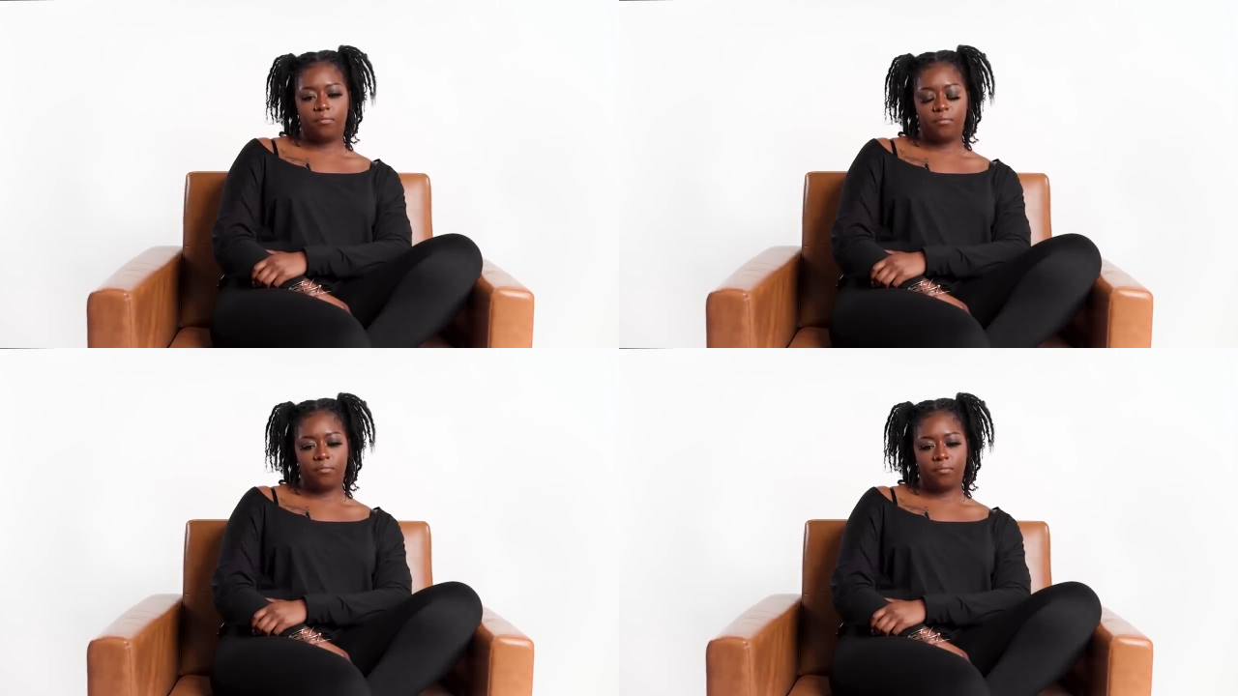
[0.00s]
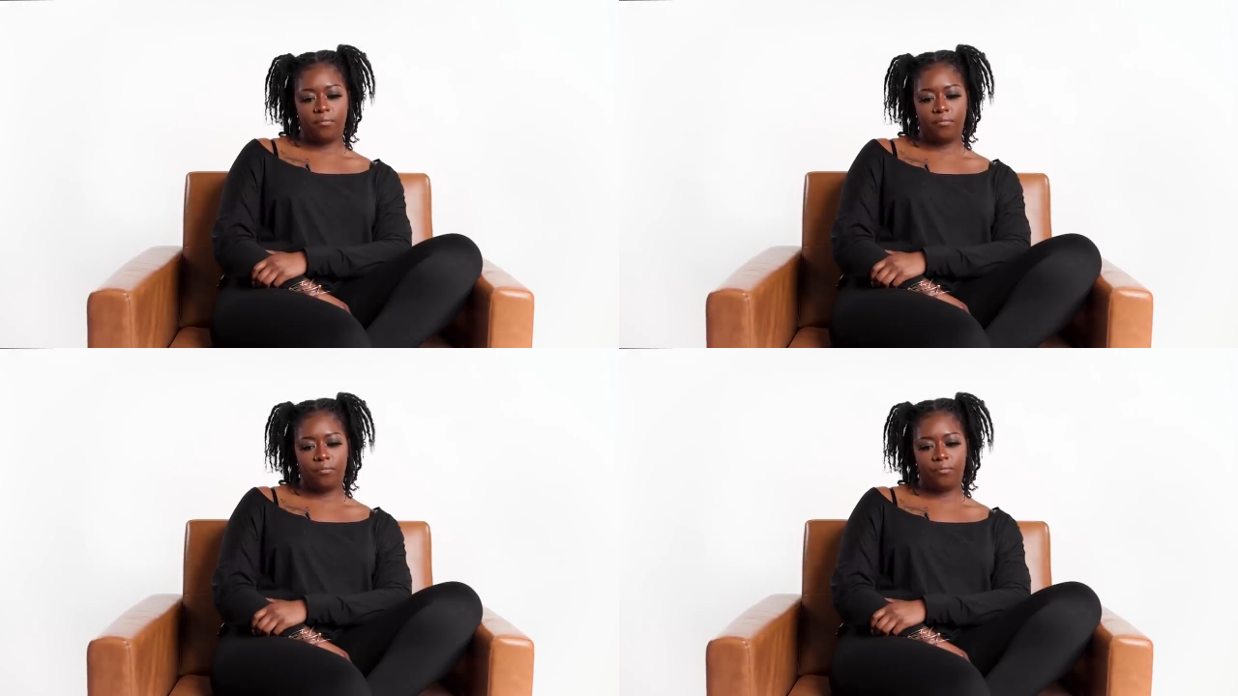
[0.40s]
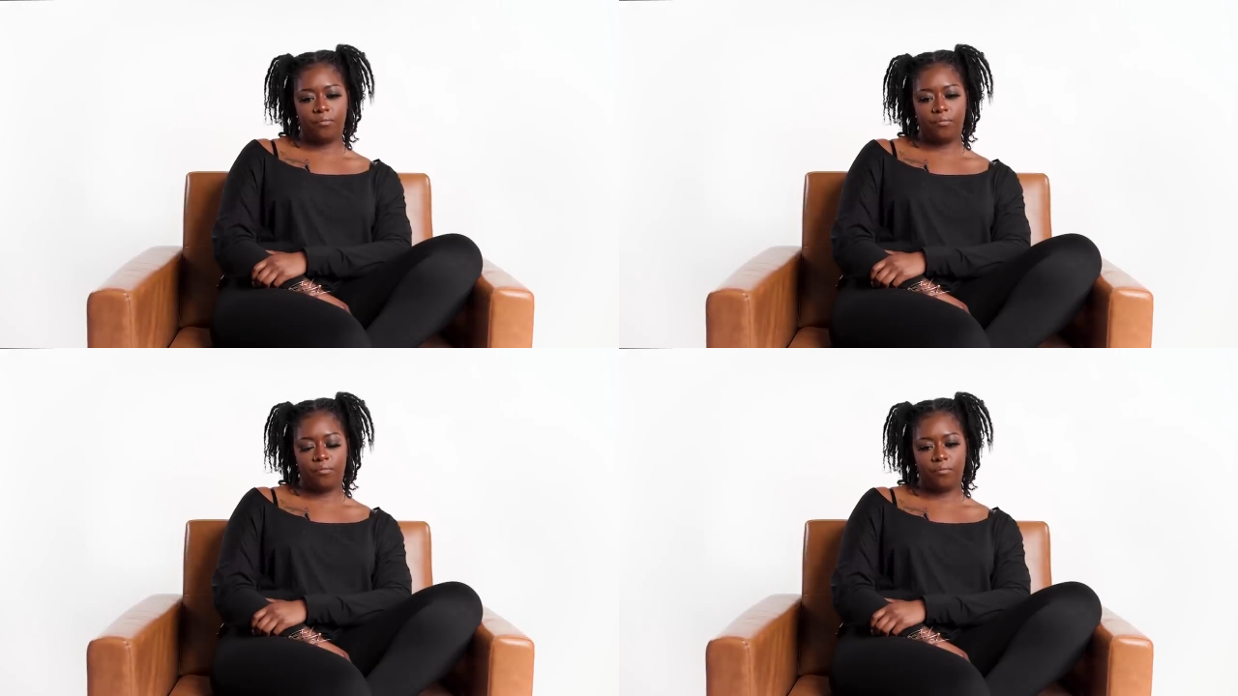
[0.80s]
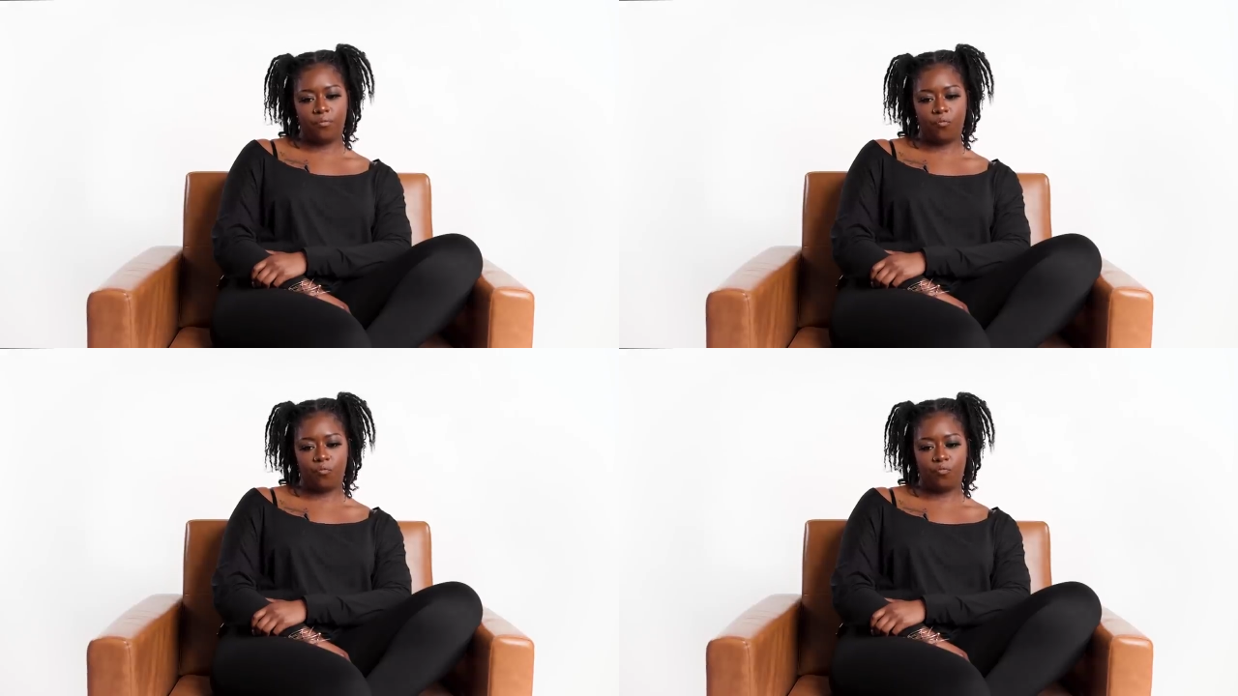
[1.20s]

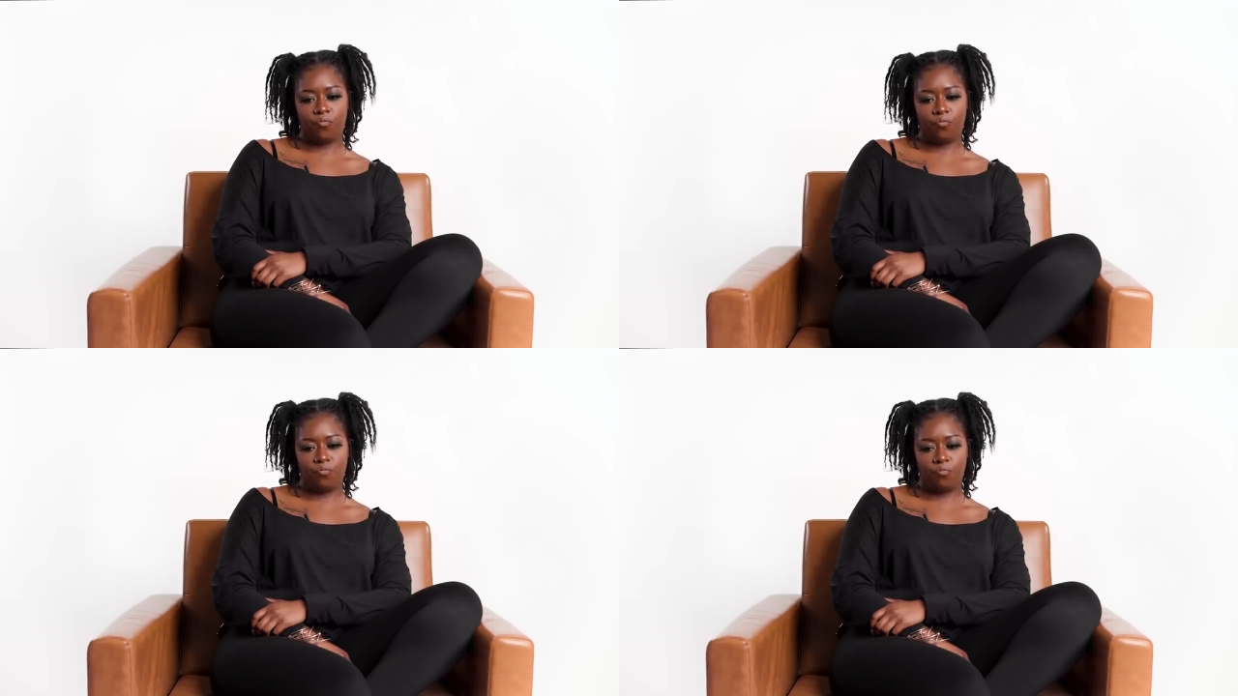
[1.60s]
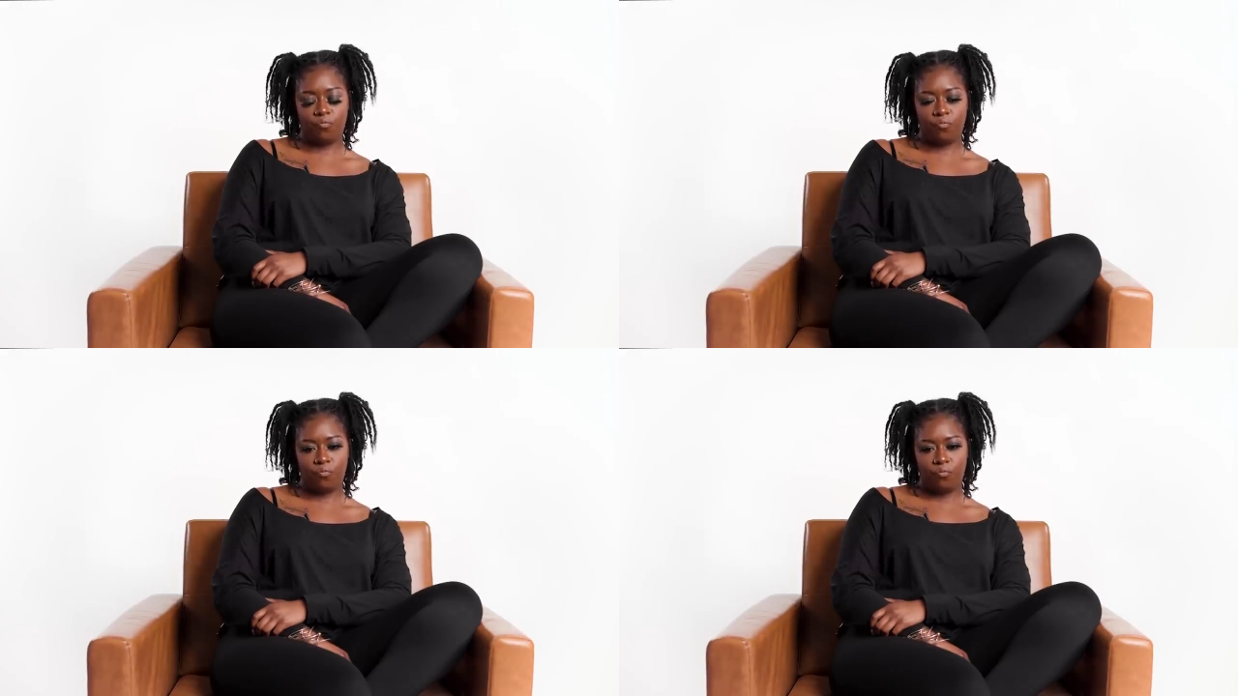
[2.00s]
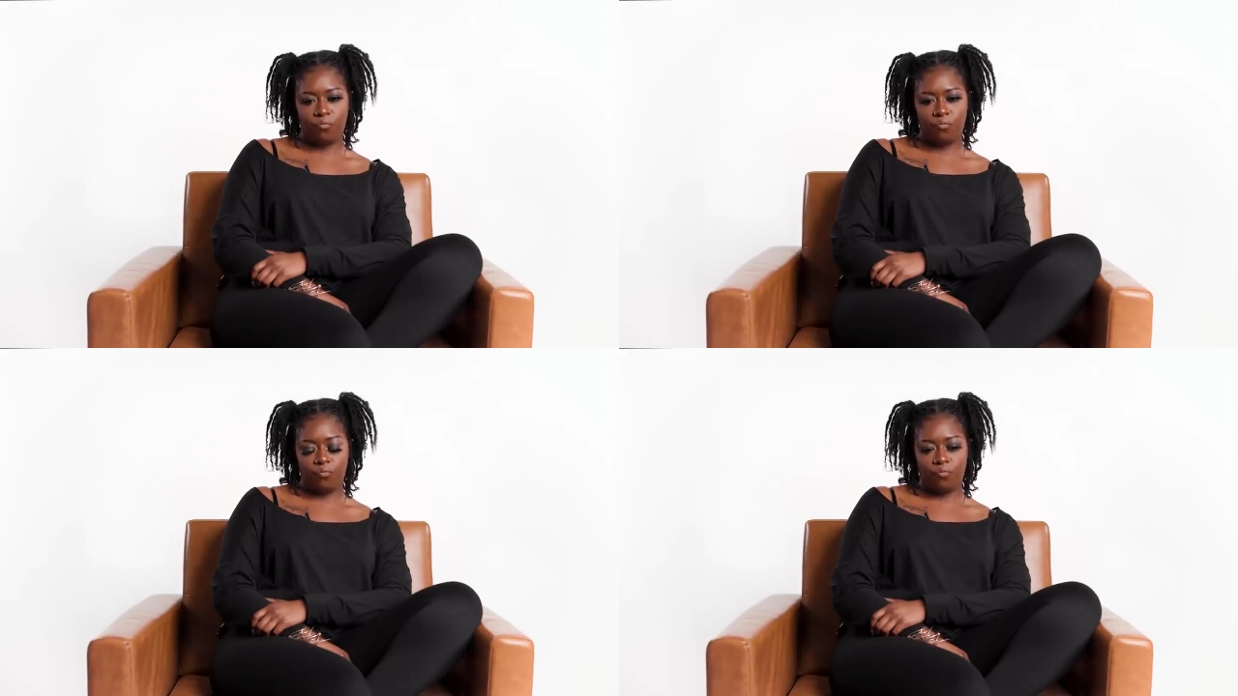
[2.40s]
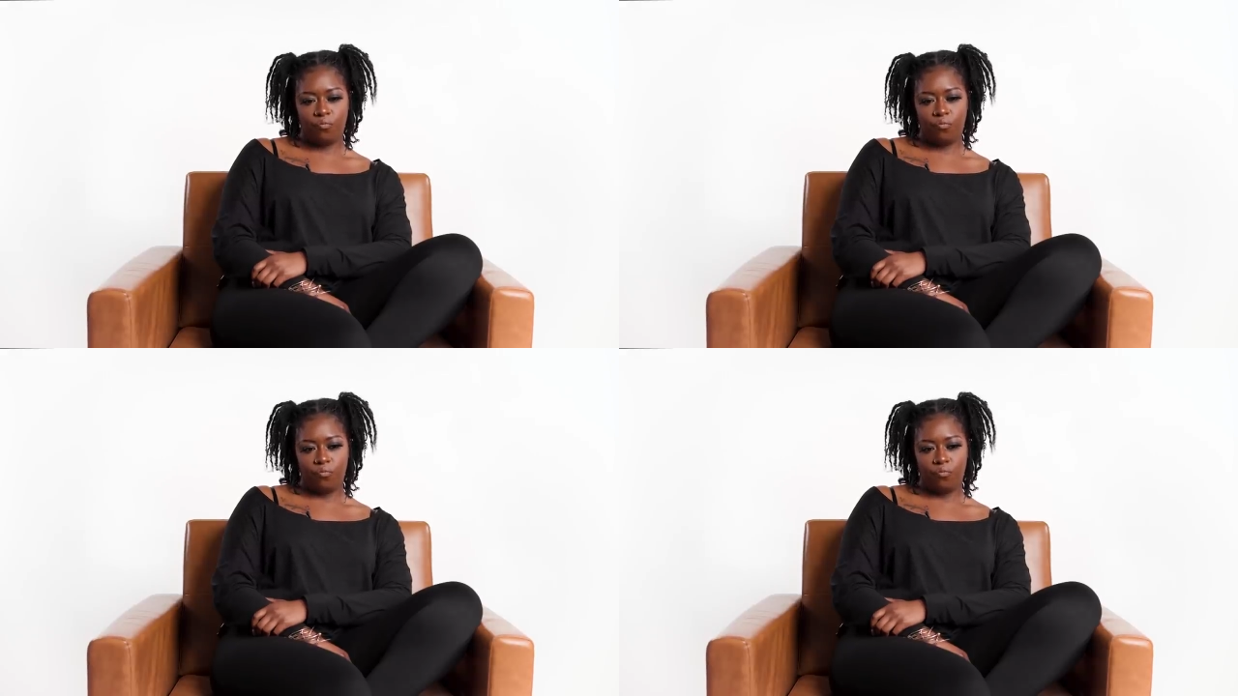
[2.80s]
[no speech]